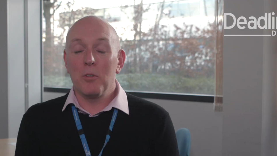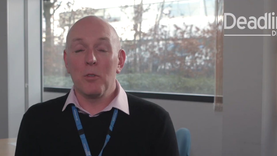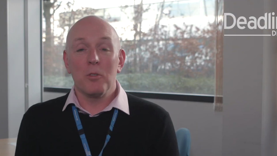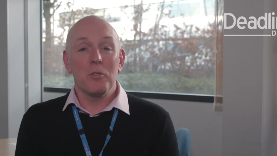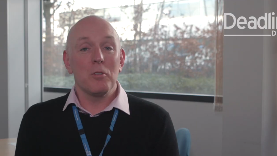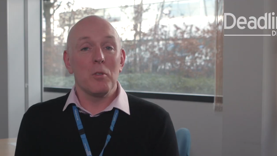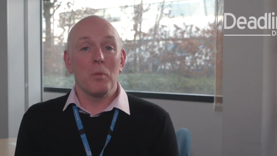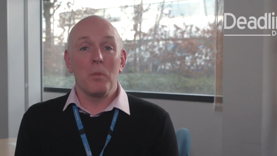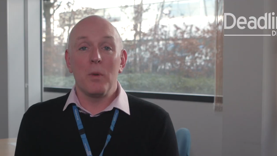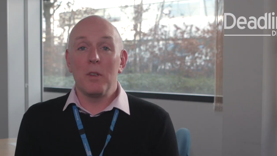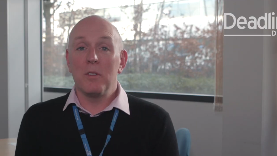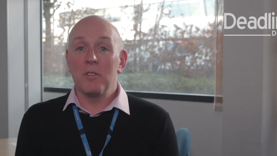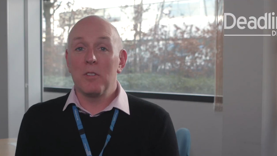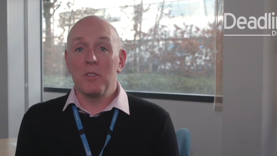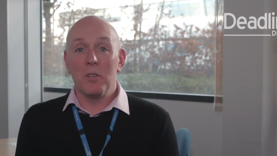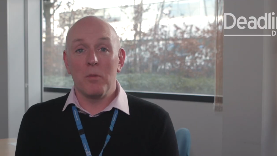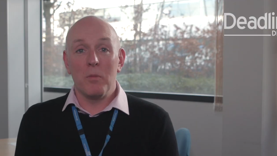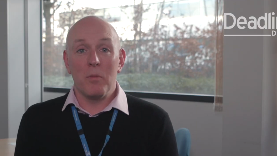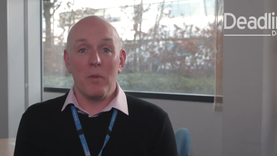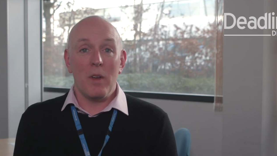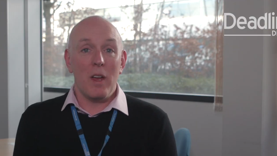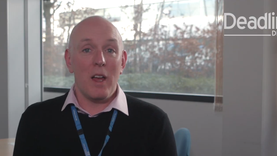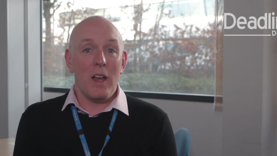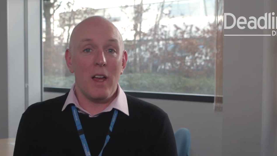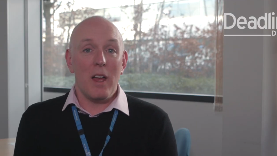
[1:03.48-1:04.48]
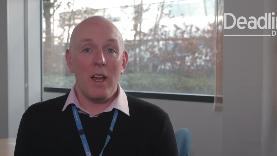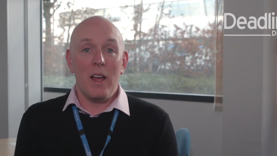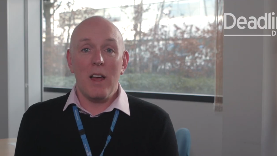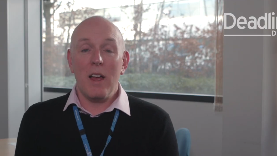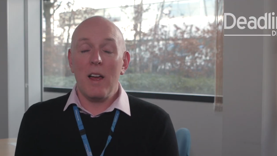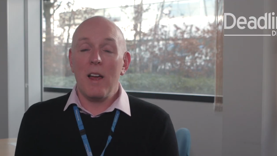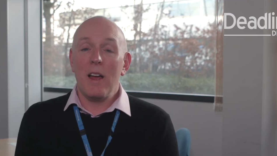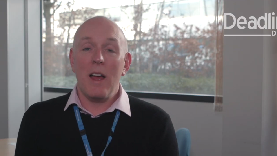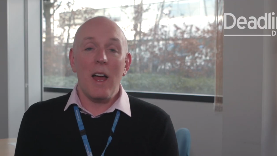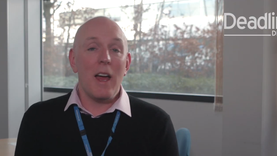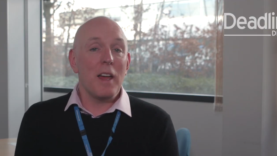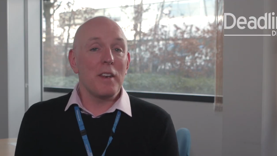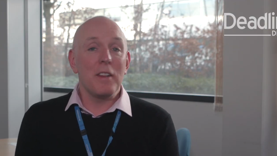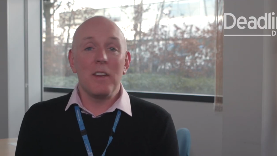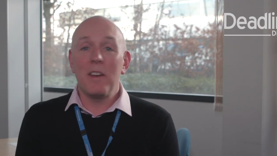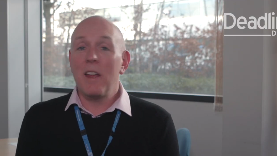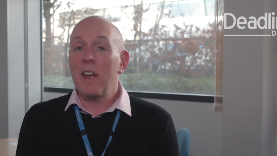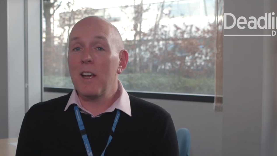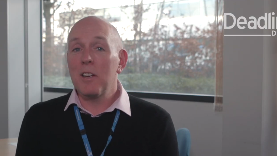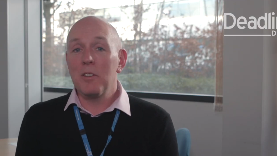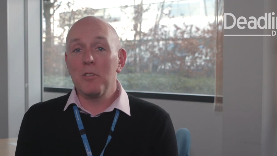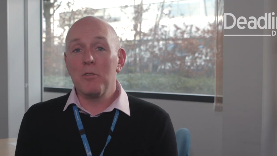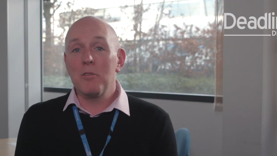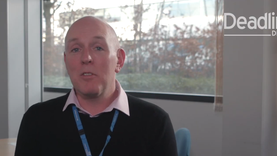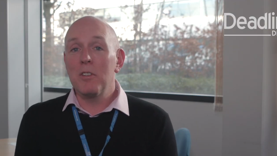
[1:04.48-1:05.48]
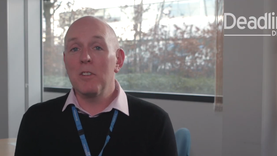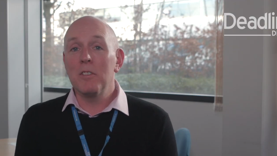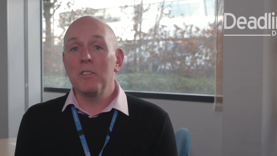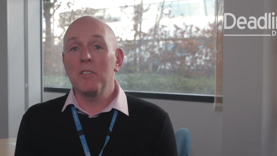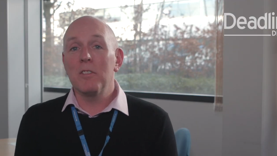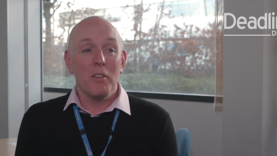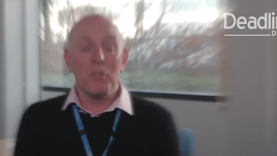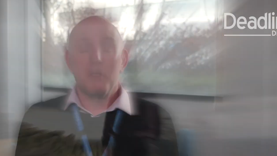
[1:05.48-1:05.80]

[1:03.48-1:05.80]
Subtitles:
also been some added extras.